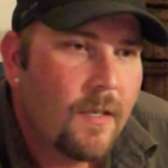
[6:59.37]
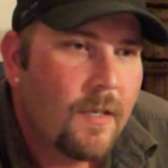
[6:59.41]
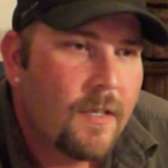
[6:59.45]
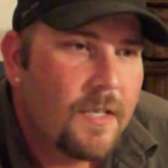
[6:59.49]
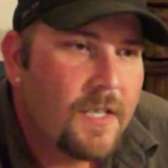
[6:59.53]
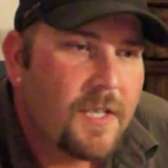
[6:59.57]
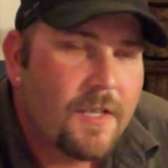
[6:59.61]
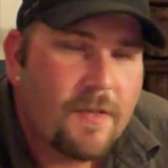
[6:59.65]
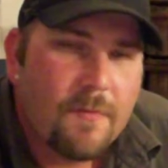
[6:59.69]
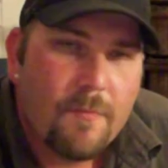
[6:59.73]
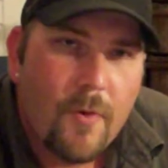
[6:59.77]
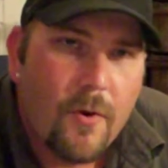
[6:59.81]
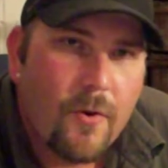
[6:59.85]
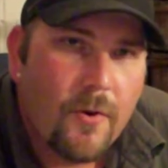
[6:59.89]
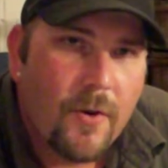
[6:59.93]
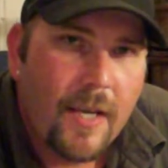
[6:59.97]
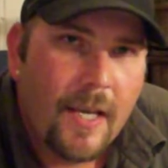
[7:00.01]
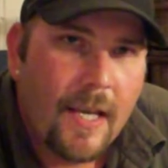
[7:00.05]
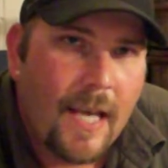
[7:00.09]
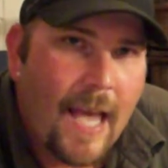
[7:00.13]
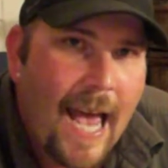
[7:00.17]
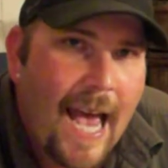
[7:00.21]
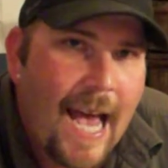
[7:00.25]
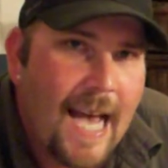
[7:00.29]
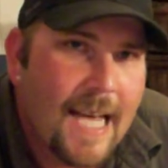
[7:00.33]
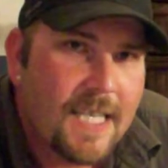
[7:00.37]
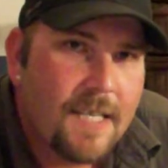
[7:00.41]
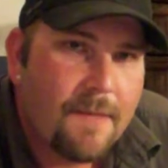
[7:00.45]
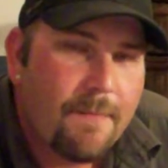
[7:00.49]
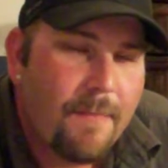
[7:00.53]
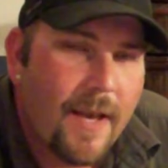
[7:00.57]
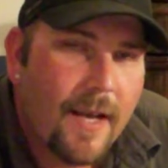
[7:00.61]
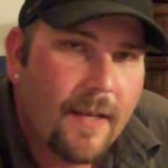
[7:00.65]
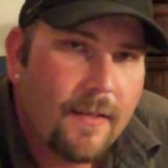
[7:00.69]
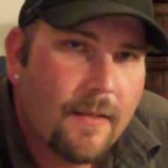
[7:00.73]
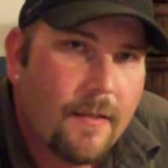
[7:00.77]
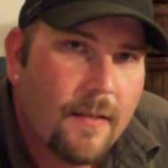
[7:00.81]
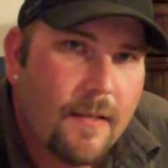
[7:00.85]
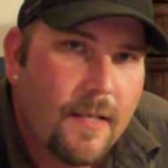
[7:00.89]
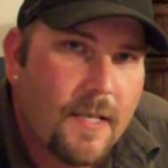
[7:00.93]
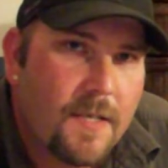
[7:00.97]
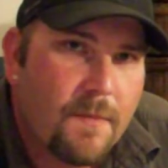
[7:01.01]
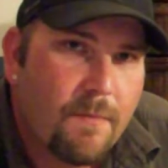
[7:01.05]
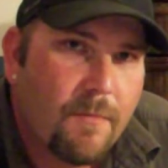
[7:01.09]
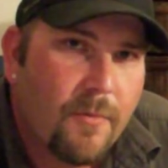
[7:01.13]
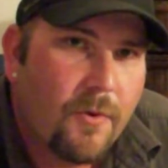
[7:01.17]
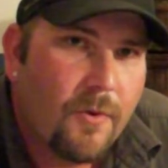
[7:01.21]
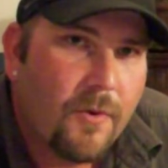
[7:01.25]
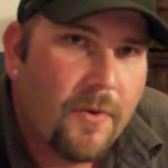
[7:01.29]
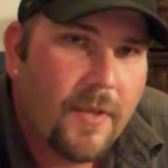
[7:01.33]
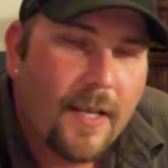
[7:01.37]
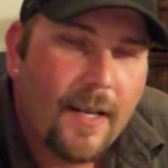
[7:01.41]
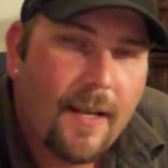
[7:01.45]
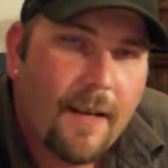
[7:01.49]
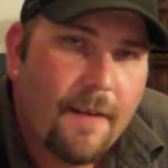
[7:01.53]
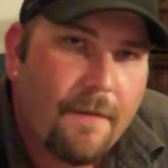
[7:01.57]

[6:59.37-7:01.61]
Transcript: smoking aspect to this bowl that I